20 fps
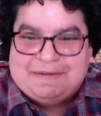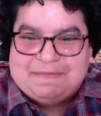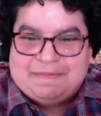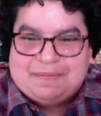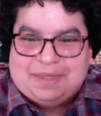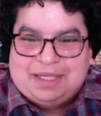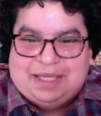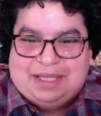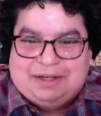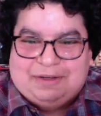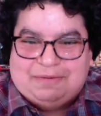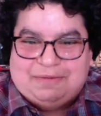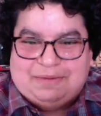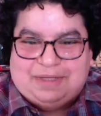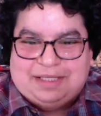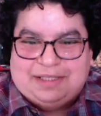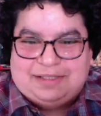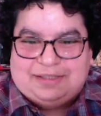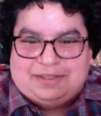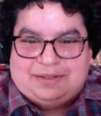
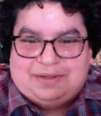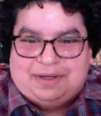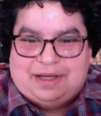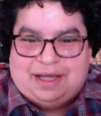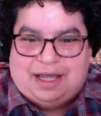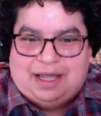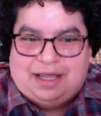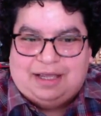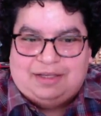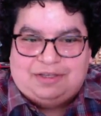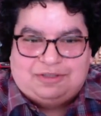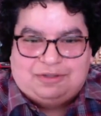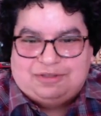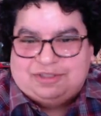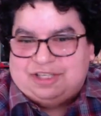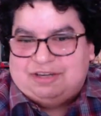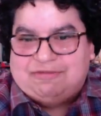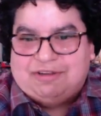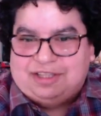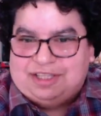And so I
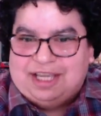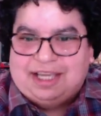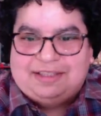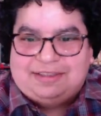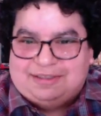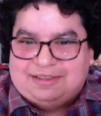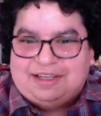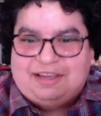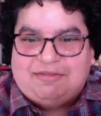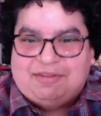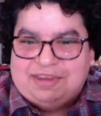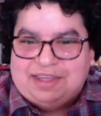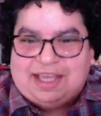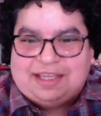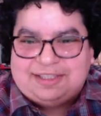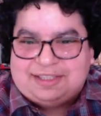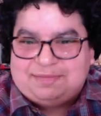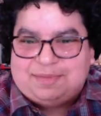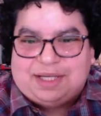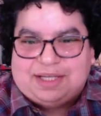choose every day to live in
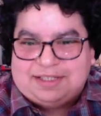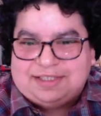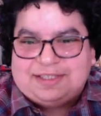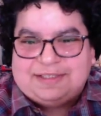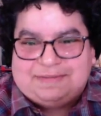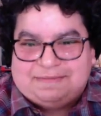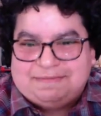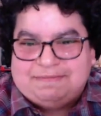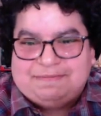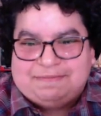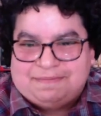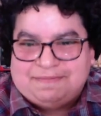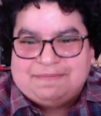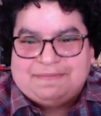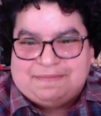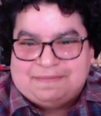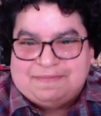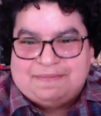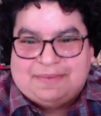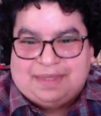that space.
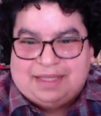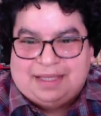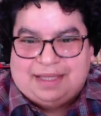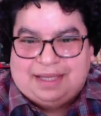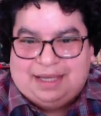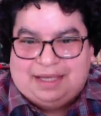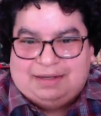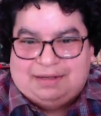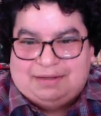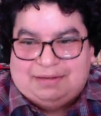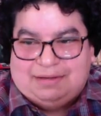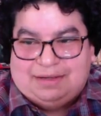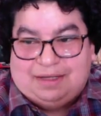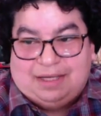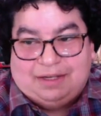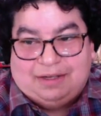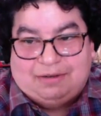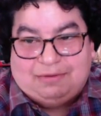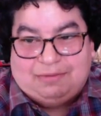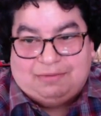And,
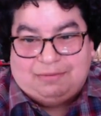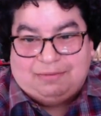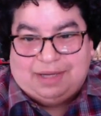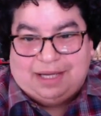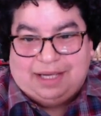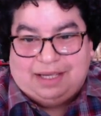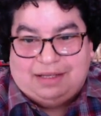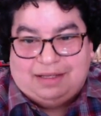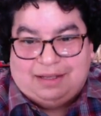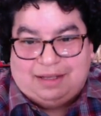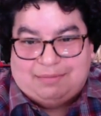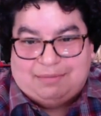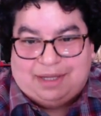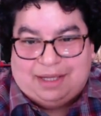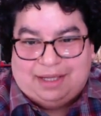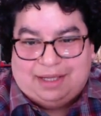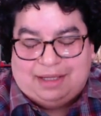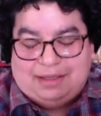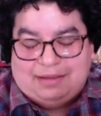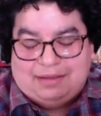
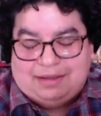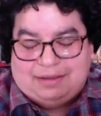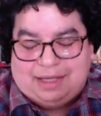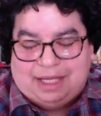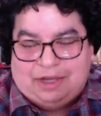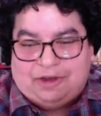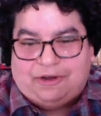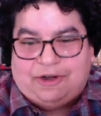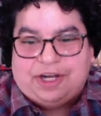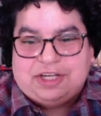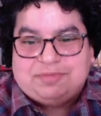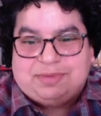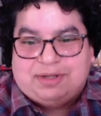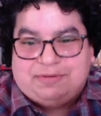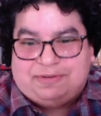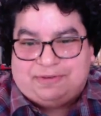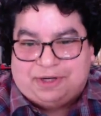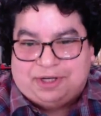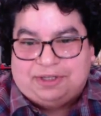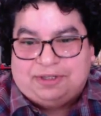my
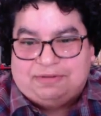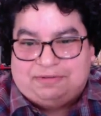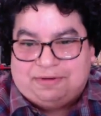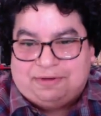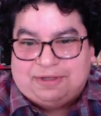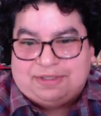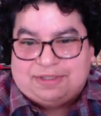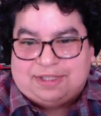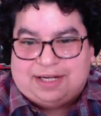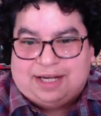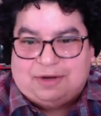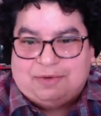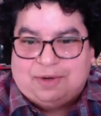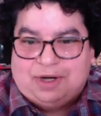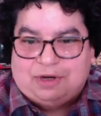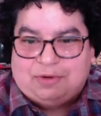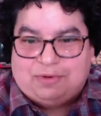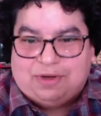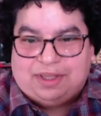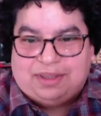encouragement for other folks that I
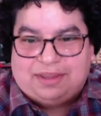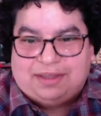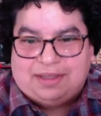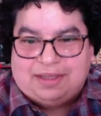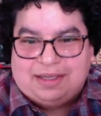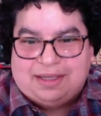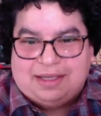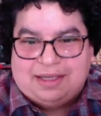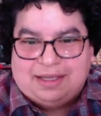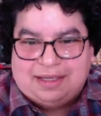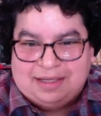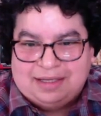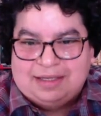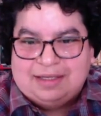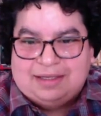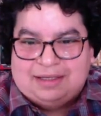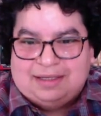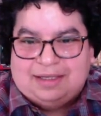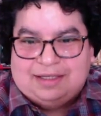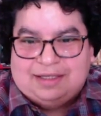work with
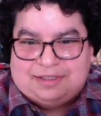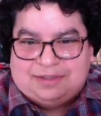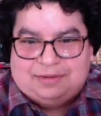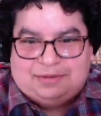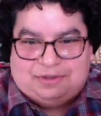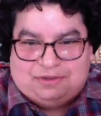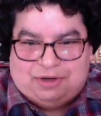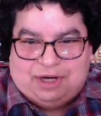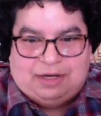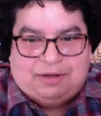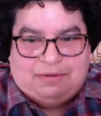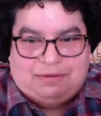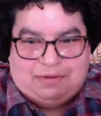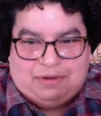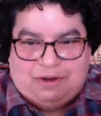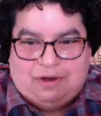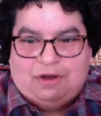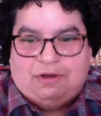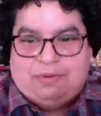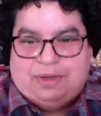is to try to
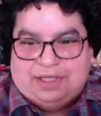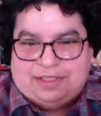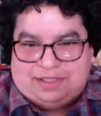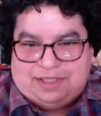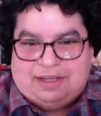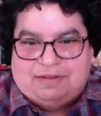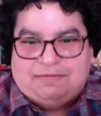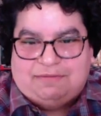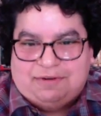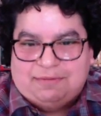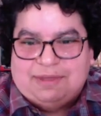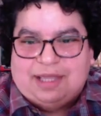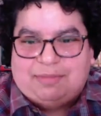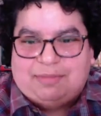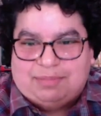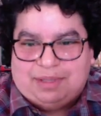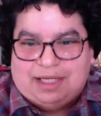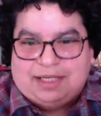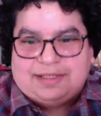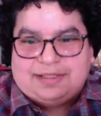always come from
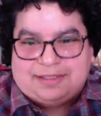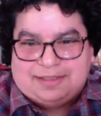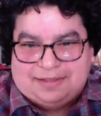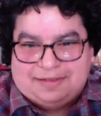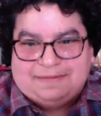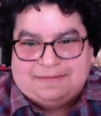that place.